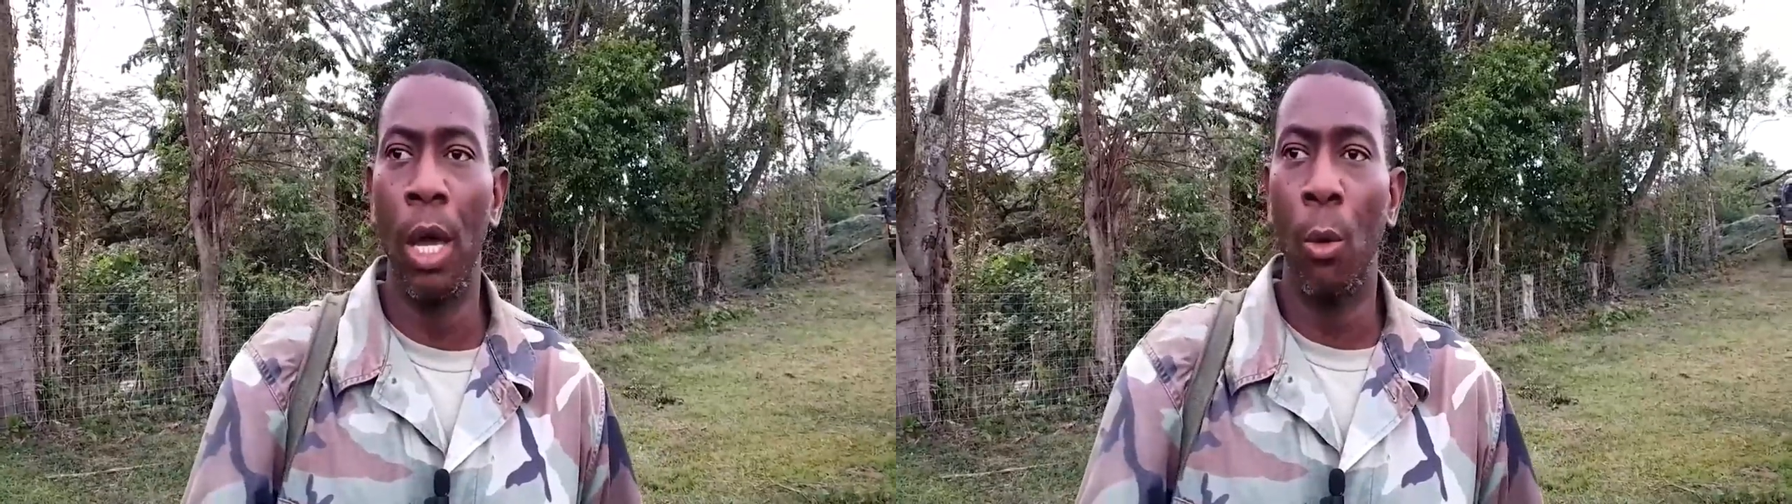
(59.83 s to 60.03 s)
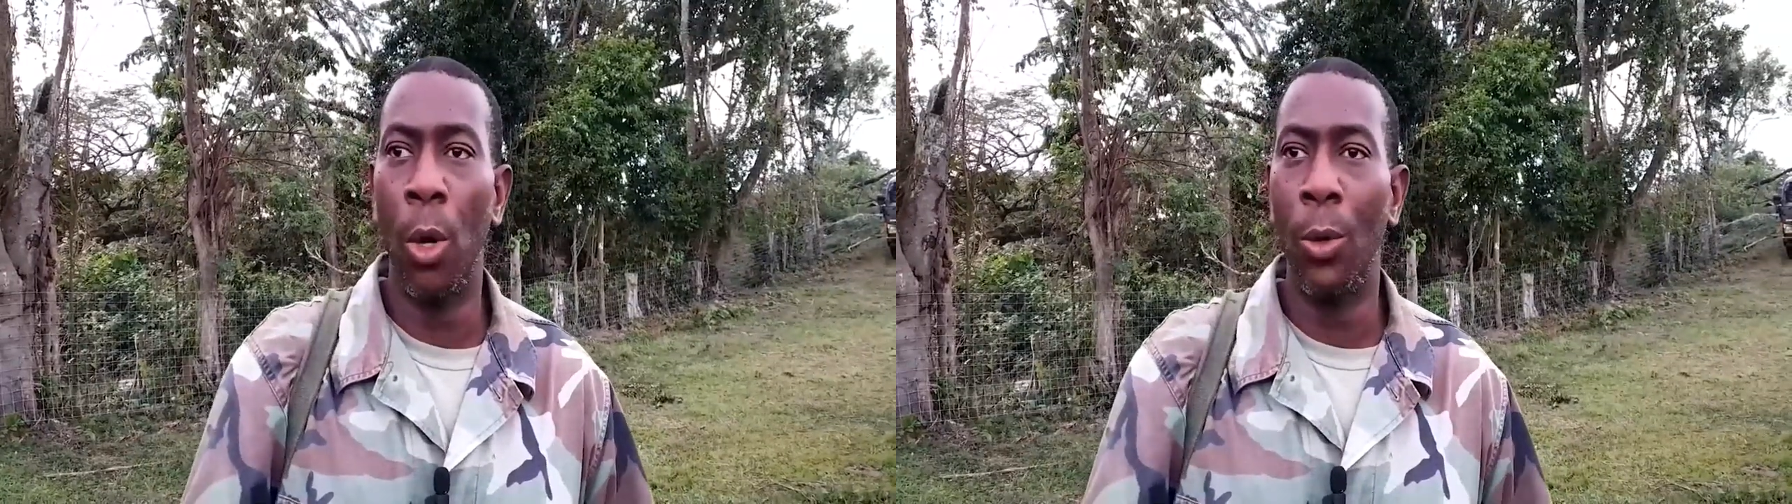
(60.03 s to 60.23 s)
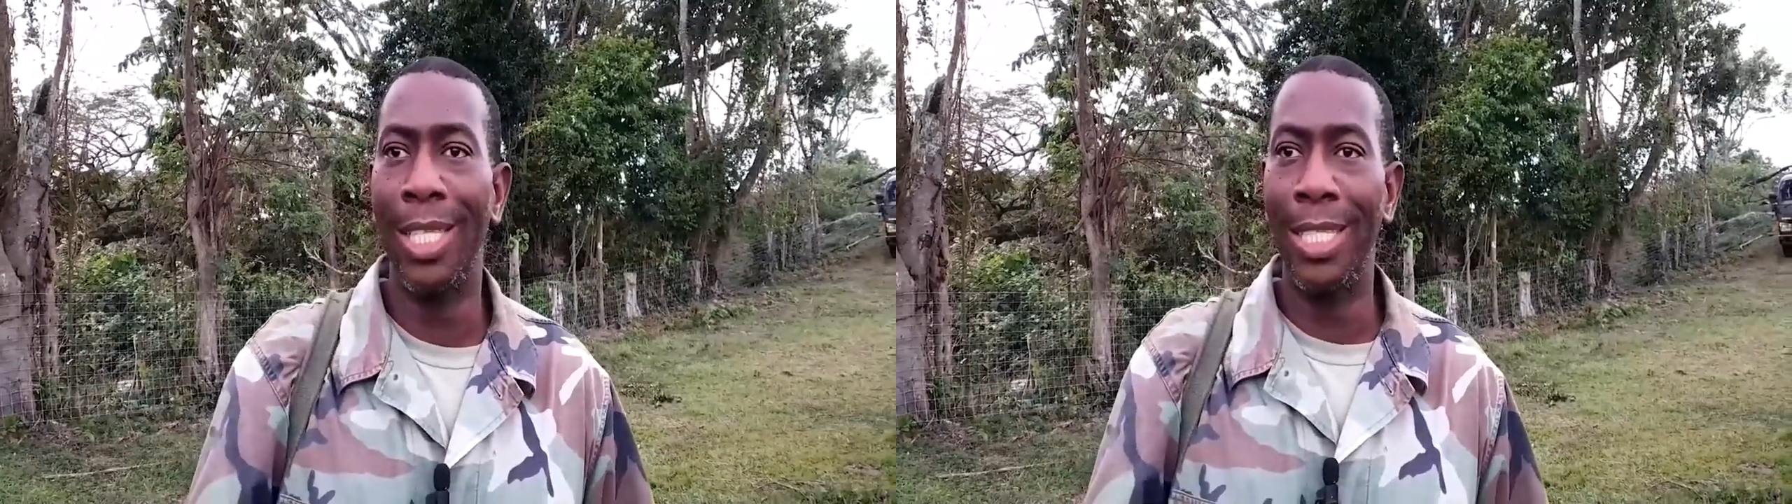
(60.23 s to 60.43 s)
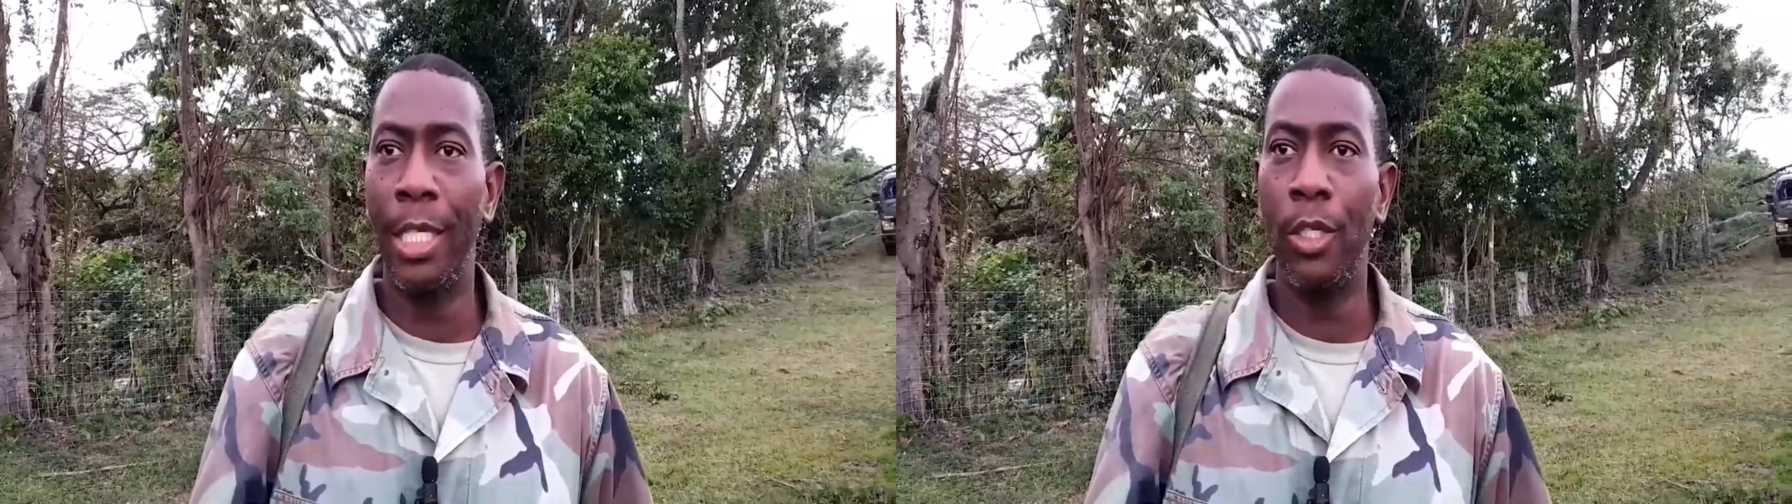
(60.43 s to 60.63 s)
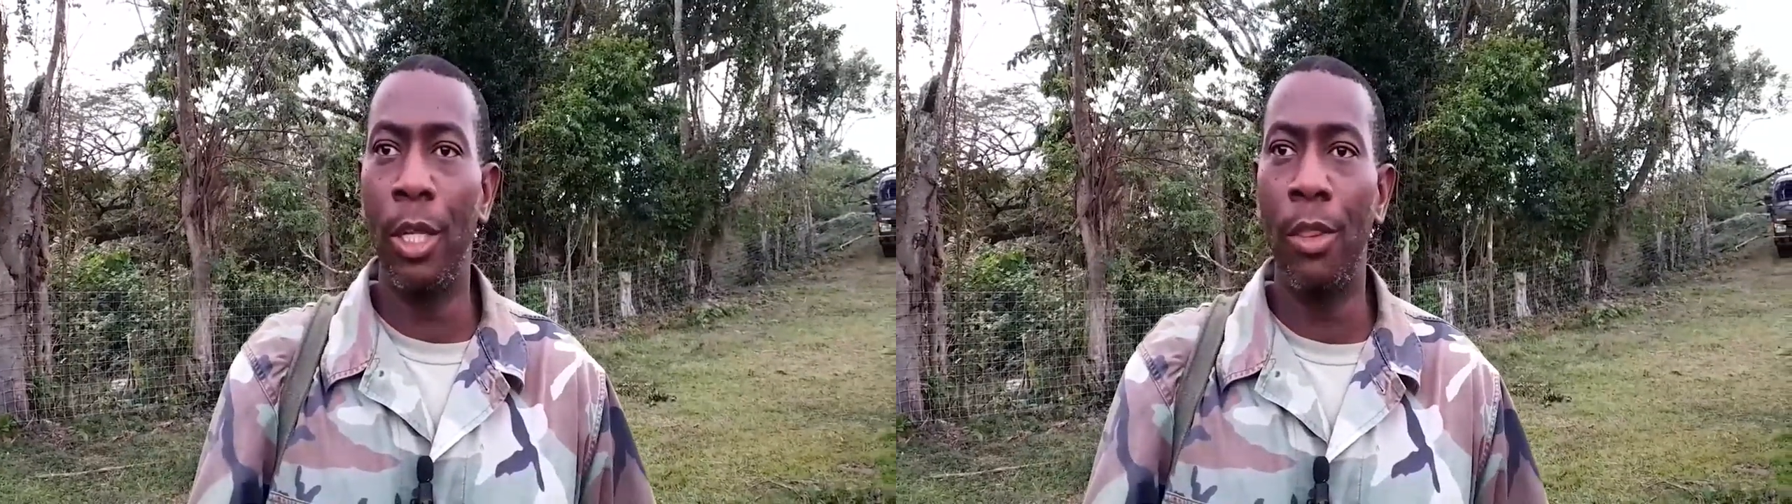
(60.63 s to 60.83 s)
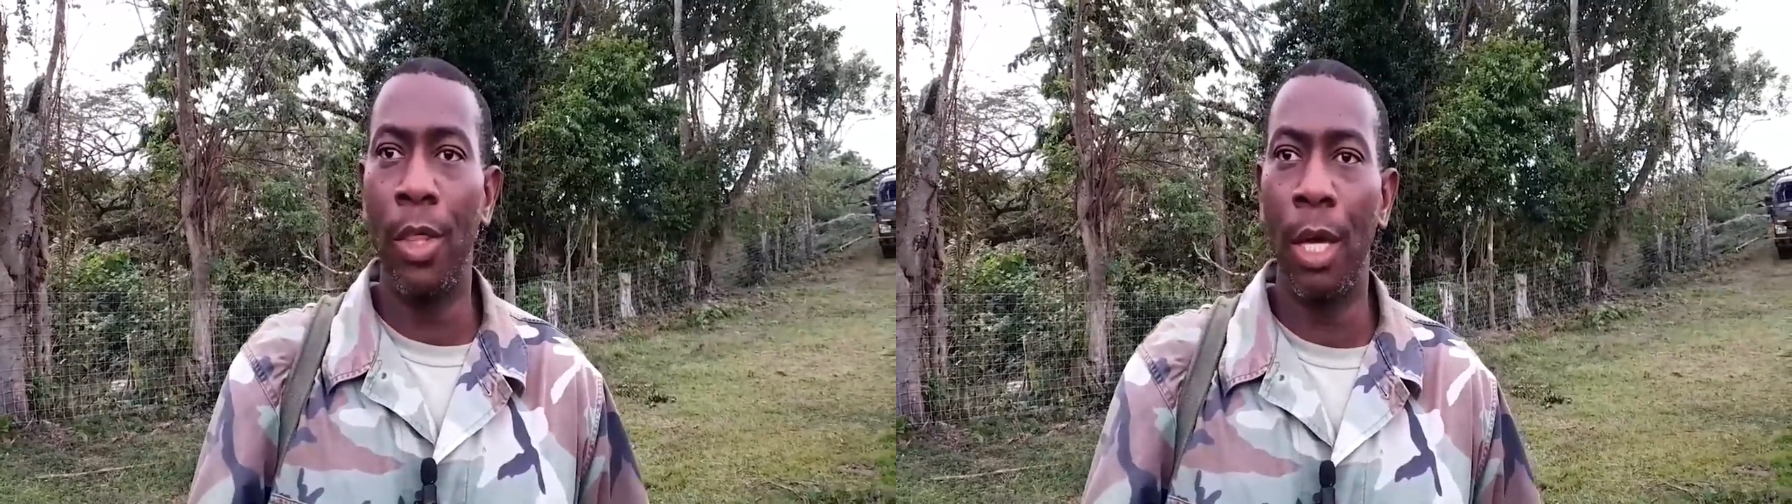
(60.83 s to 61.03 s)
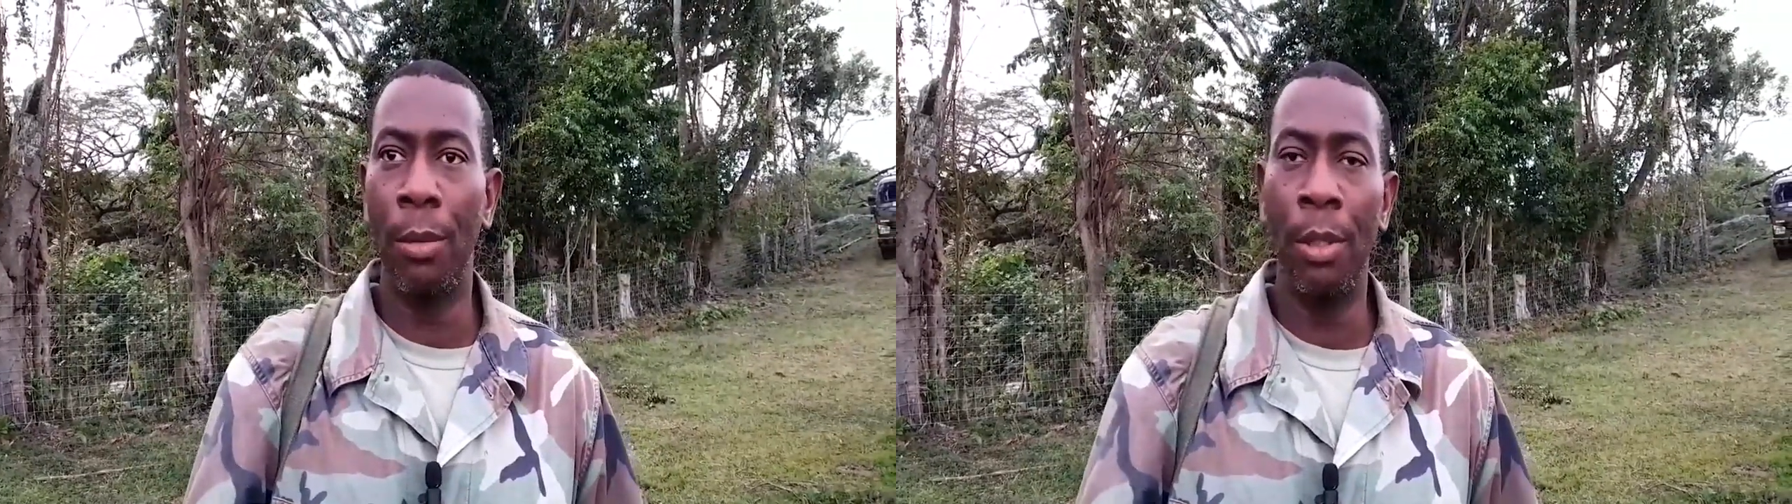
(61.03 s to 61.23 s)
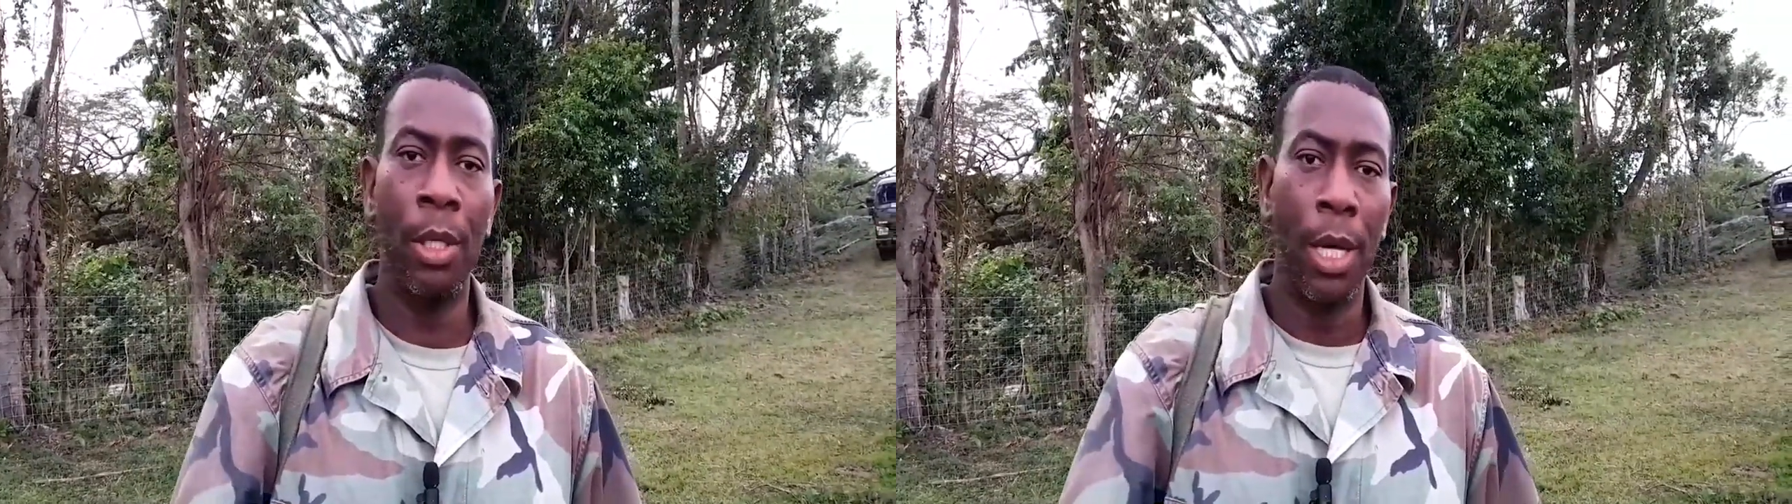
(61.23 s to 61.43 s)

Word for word: where we are teaching them